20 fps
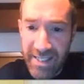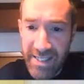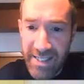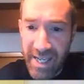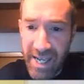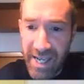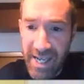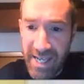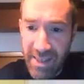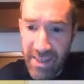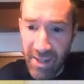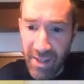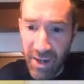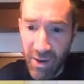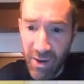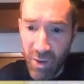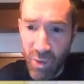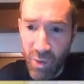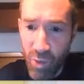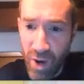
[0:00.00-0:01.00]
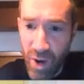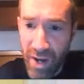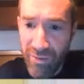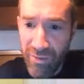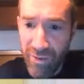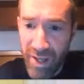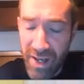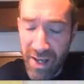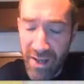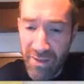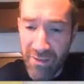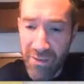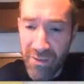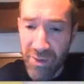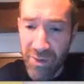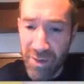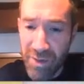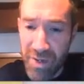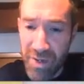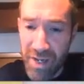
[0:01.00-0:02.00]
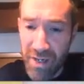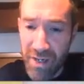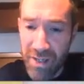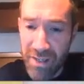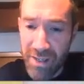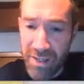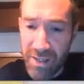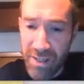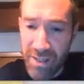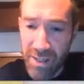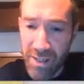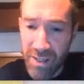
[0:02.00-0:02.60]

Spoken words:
take the wavelength of 3 meters